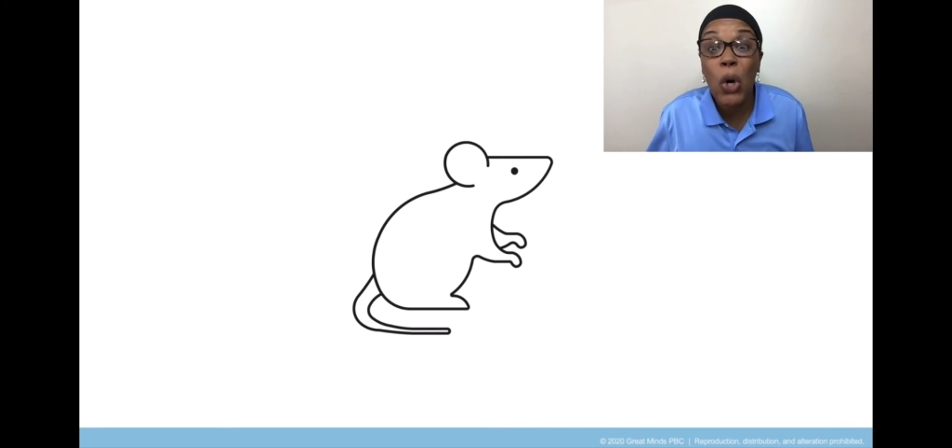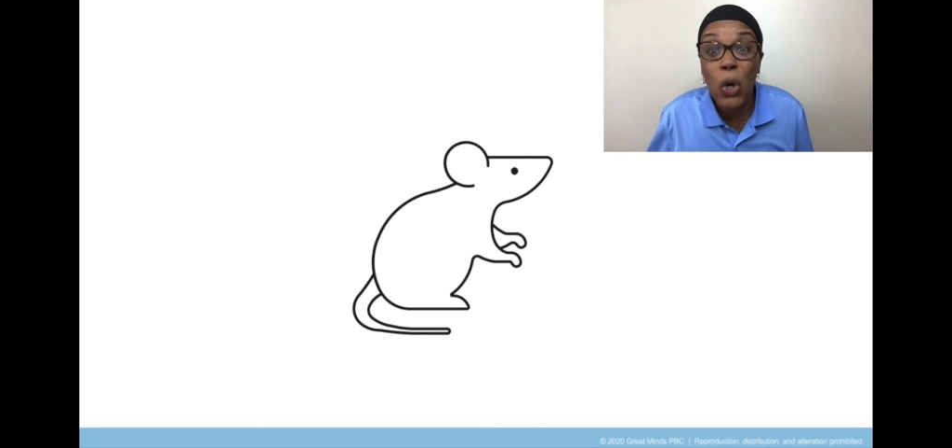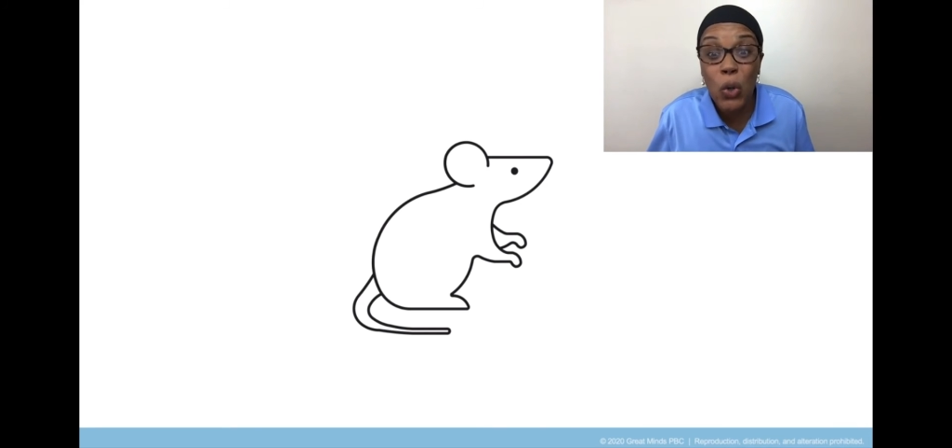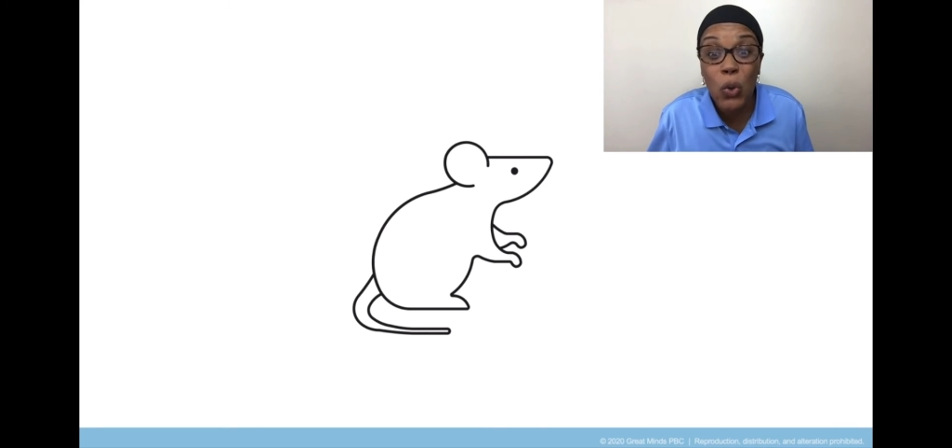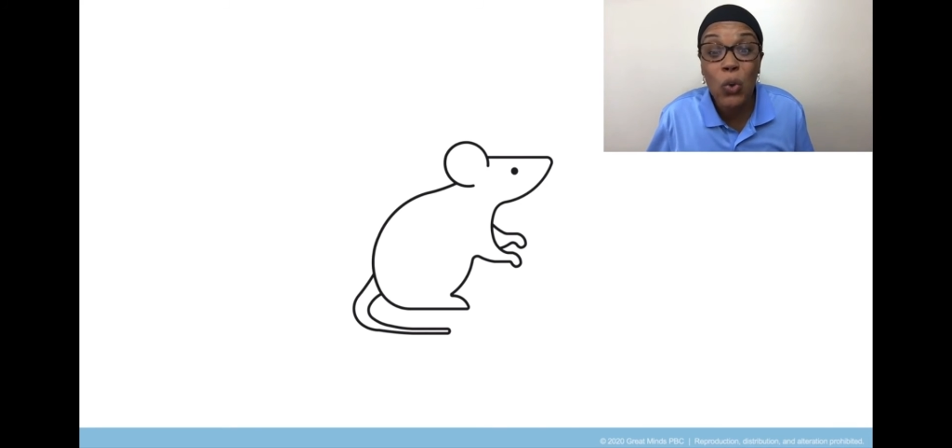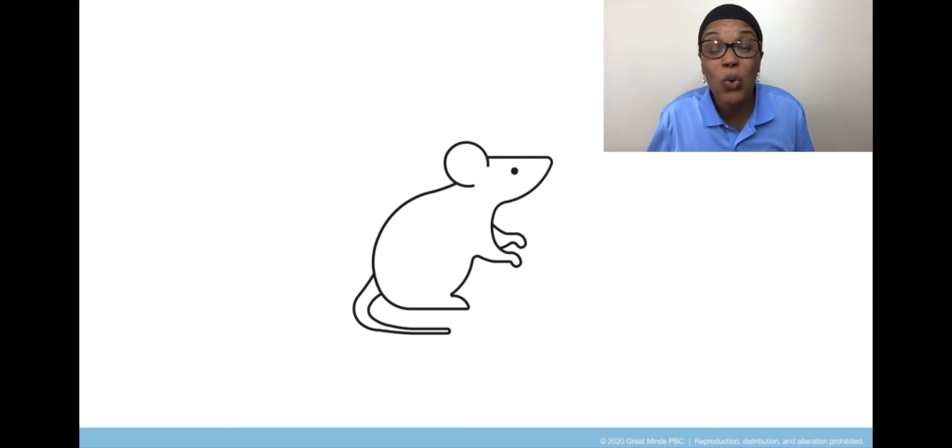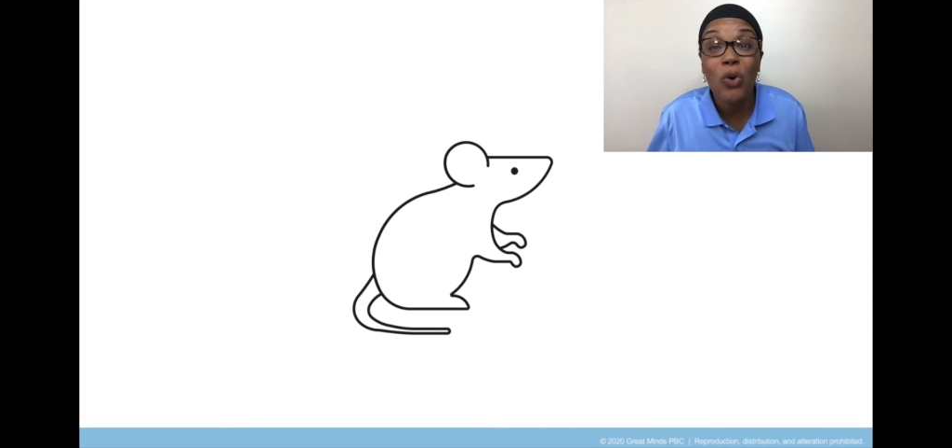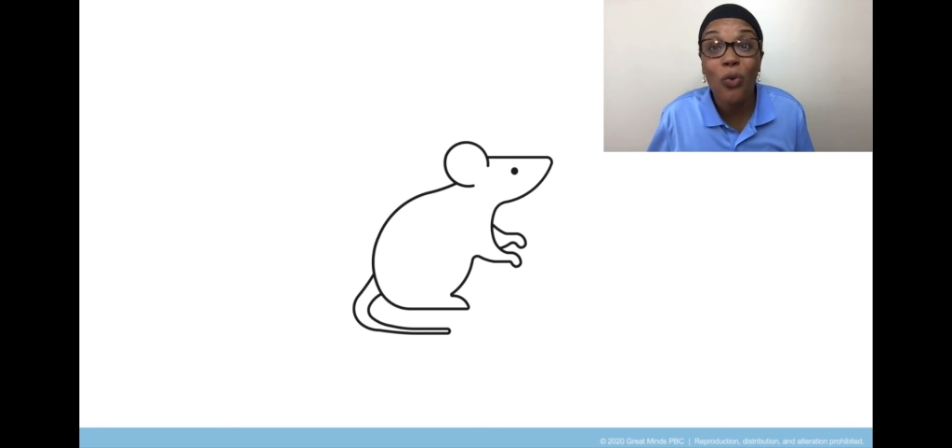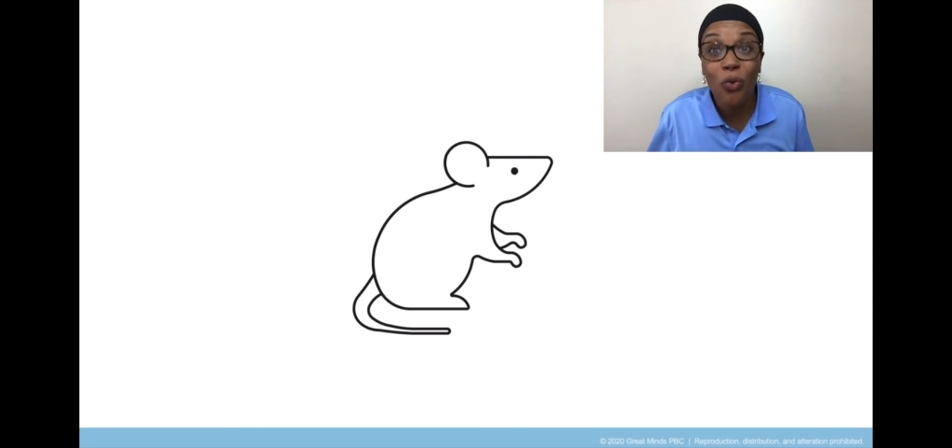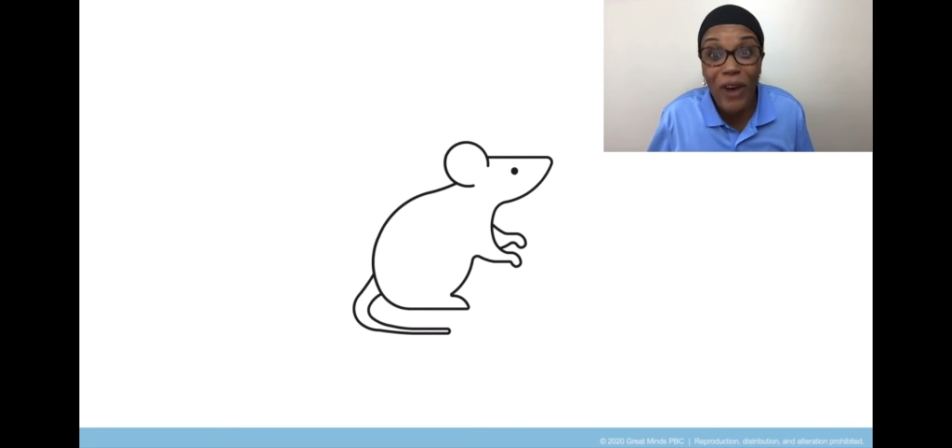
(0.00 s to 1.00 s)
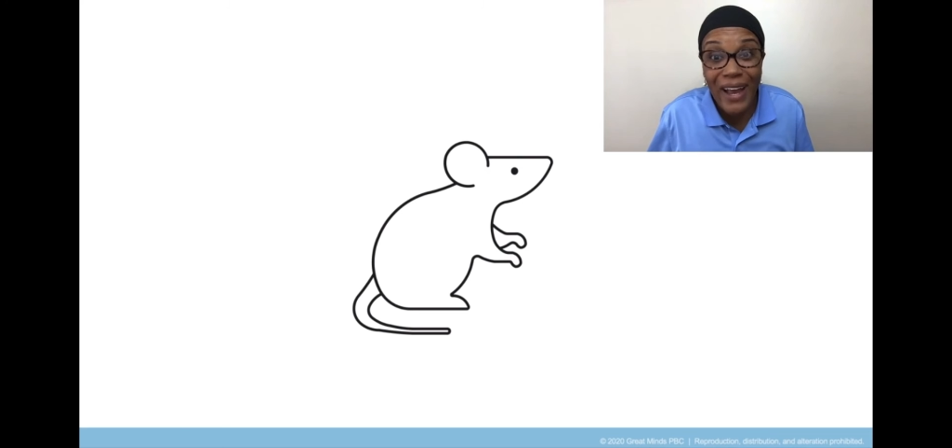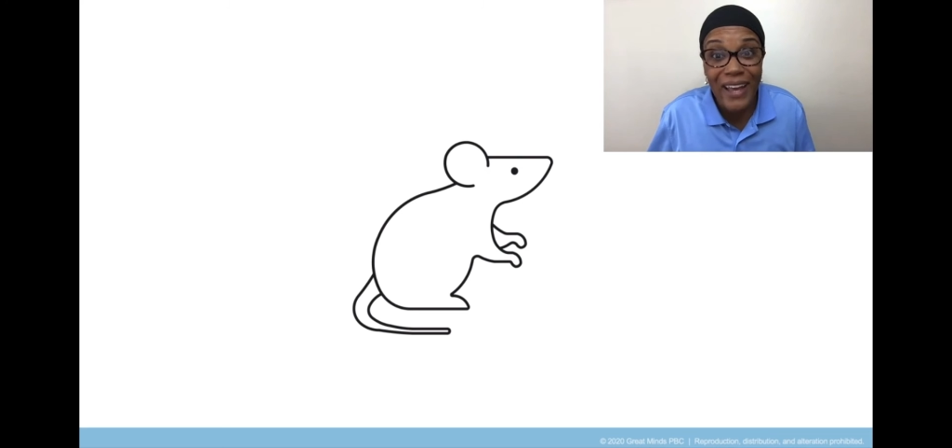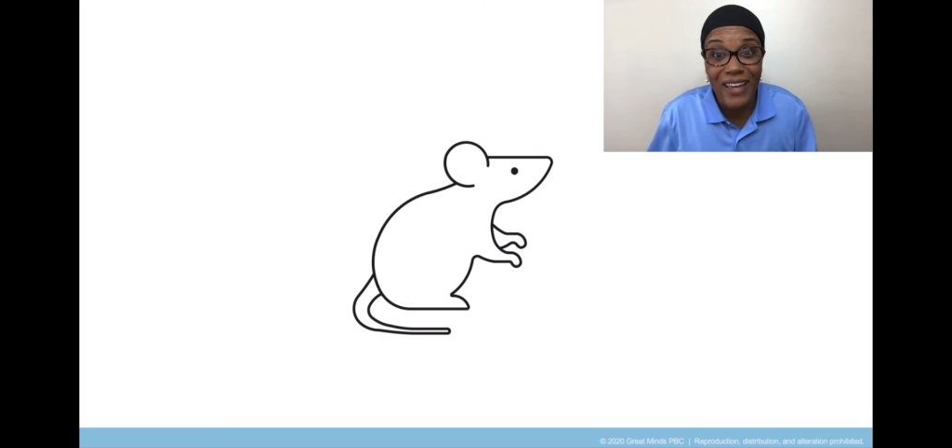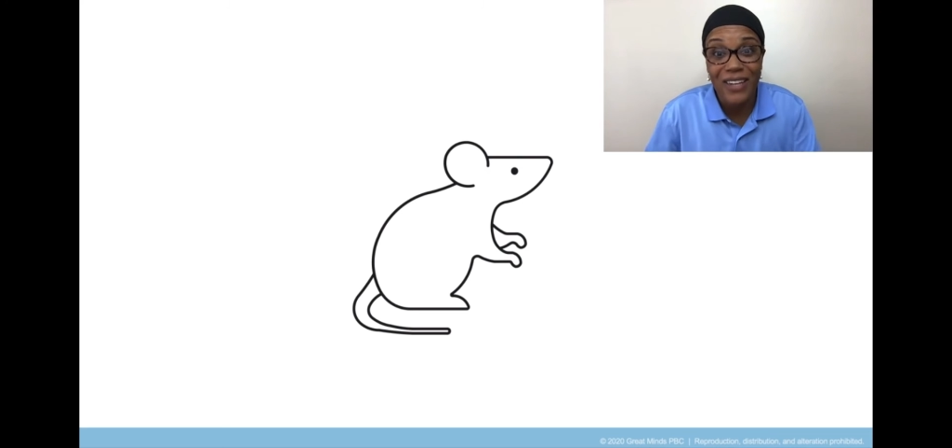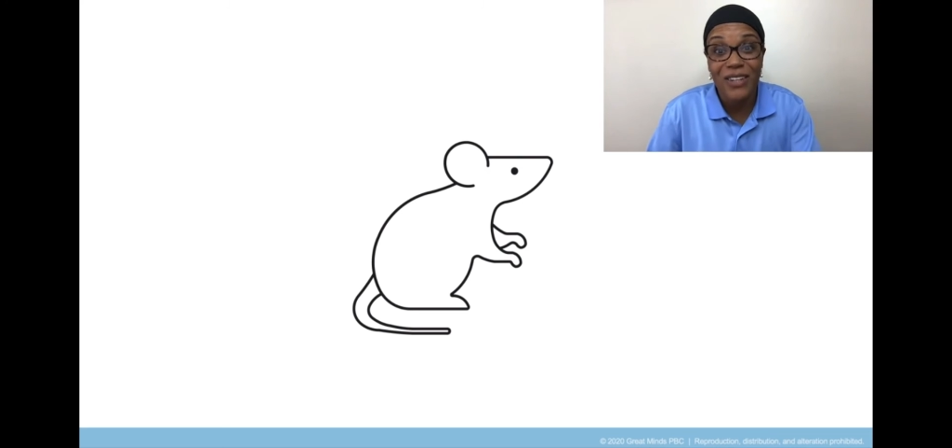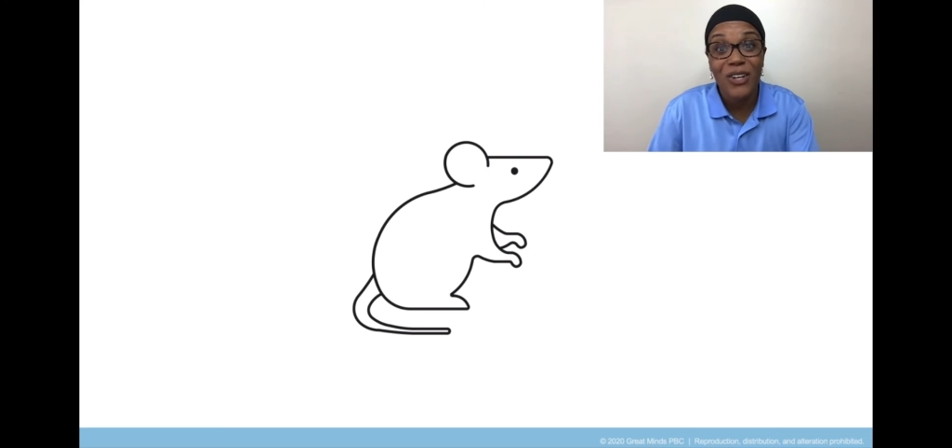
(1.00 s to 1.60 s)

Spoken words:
who ran